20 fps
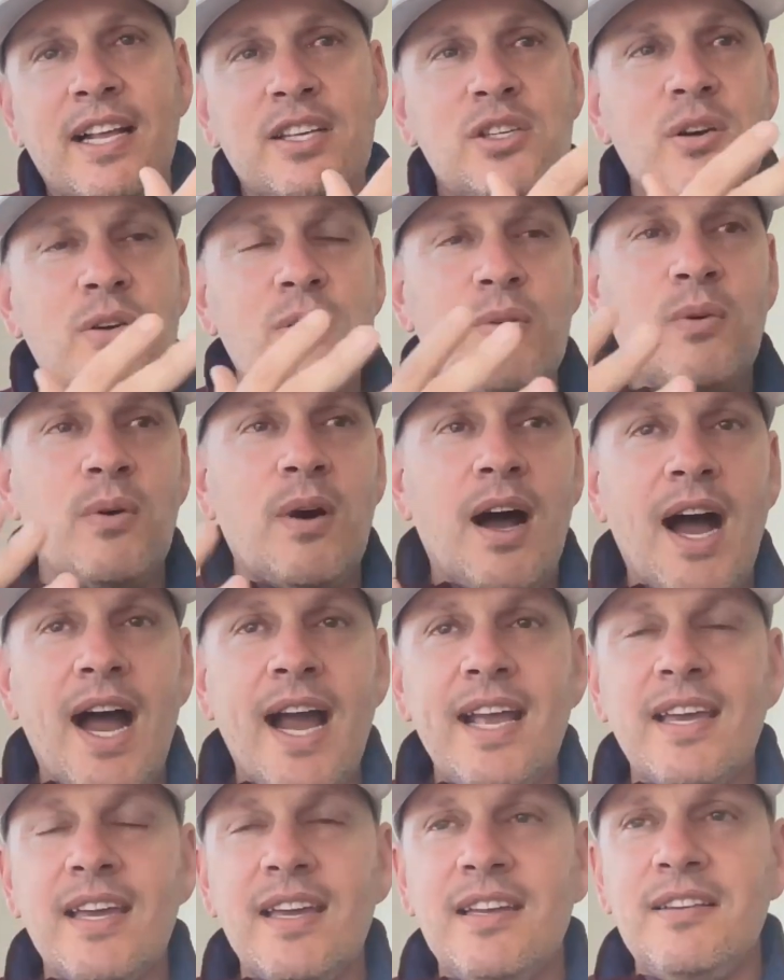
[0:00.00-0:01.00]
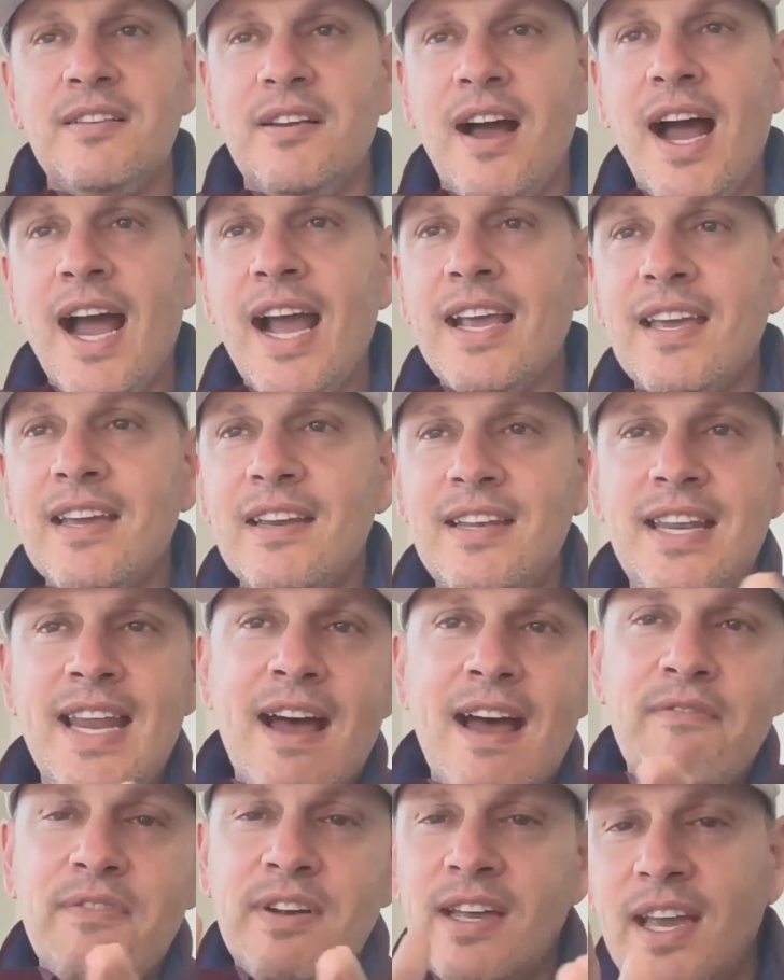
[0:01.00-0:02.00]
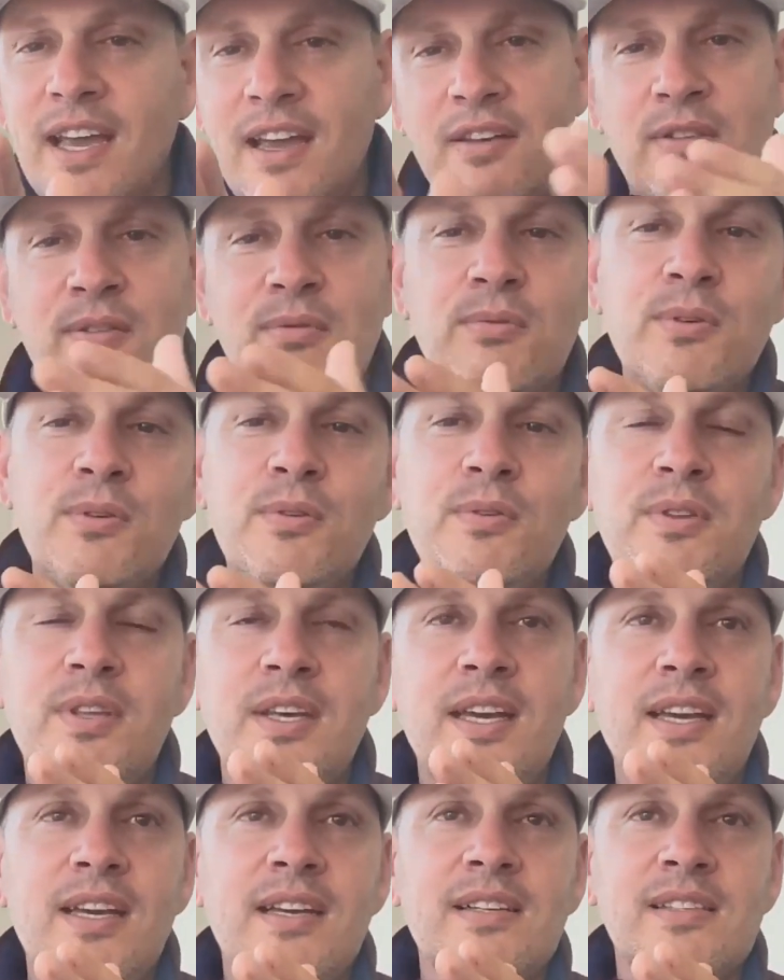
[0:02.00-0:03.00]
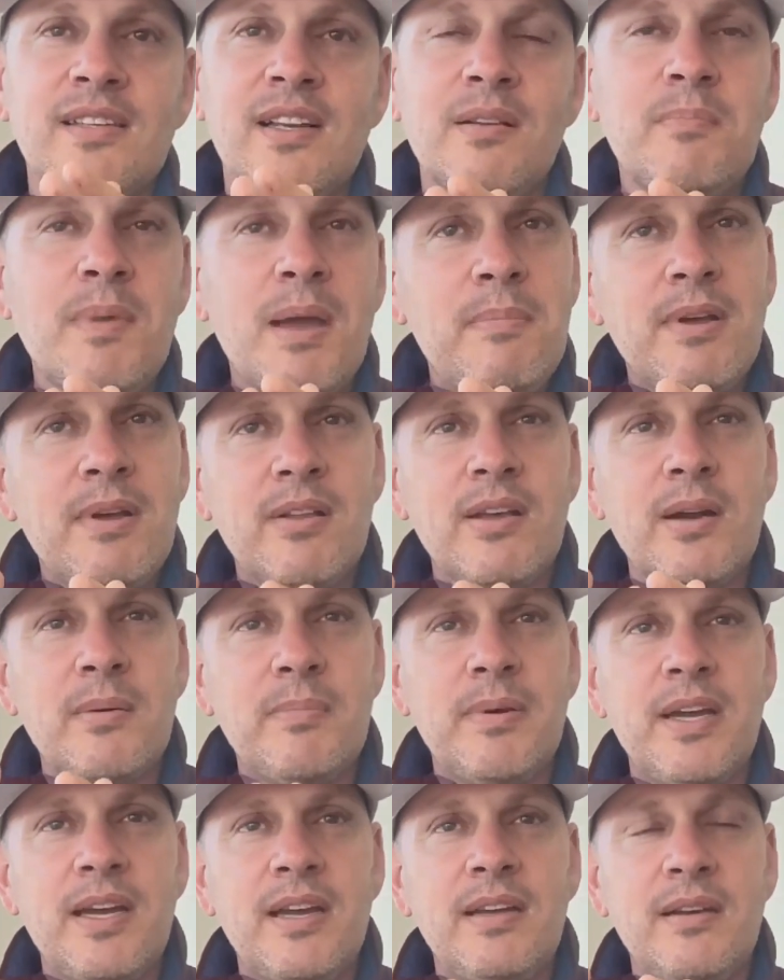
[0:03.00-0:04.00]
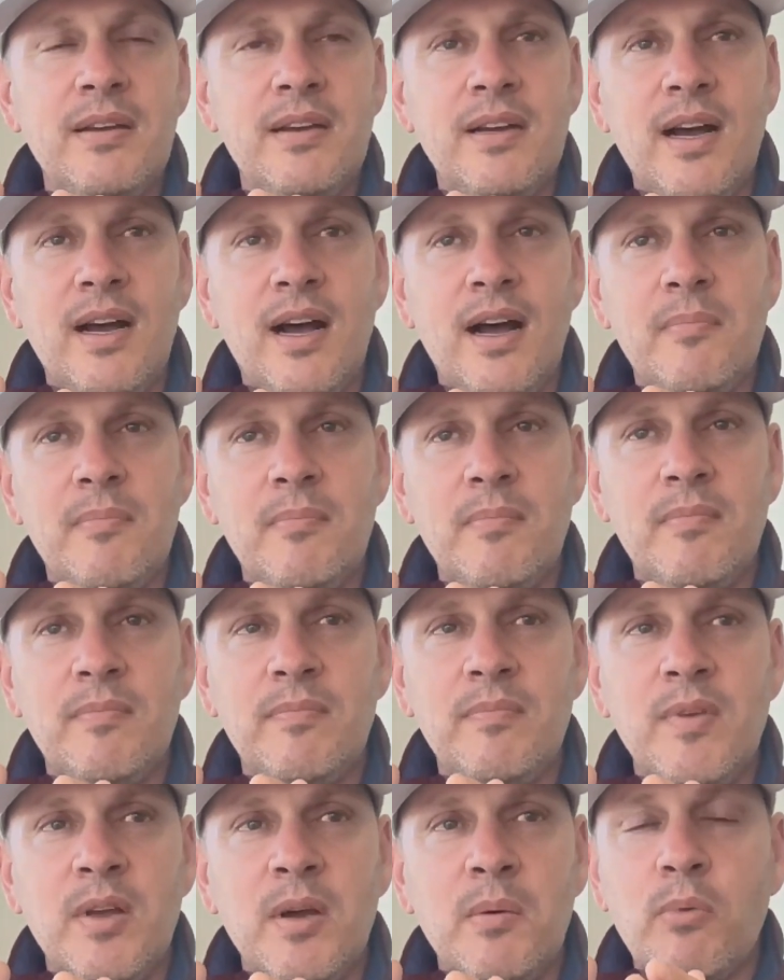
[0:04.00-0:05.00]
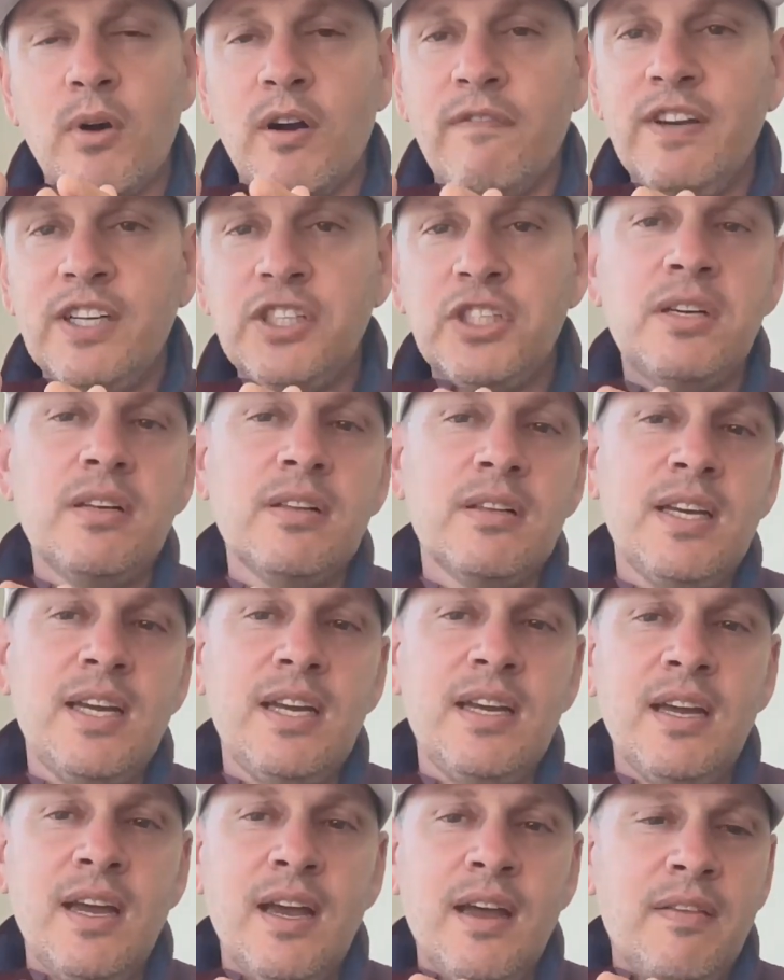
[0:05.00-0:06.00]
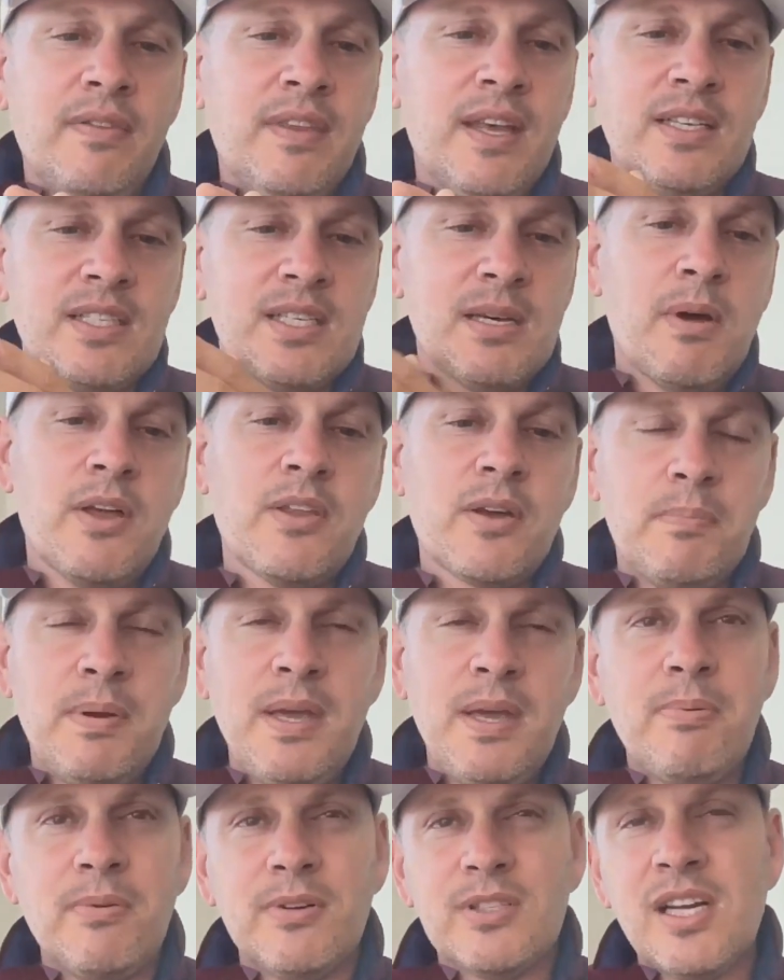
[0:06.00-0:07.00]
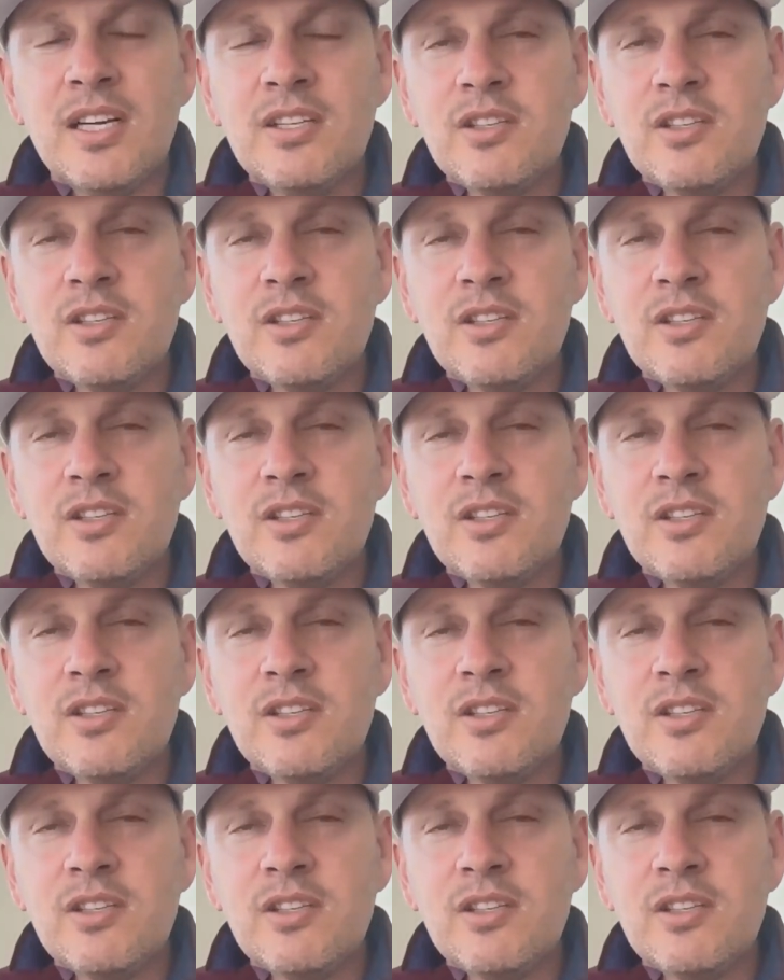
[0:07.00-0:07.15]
And so I can navigate through things maybe a little bit more efficiently than some other people.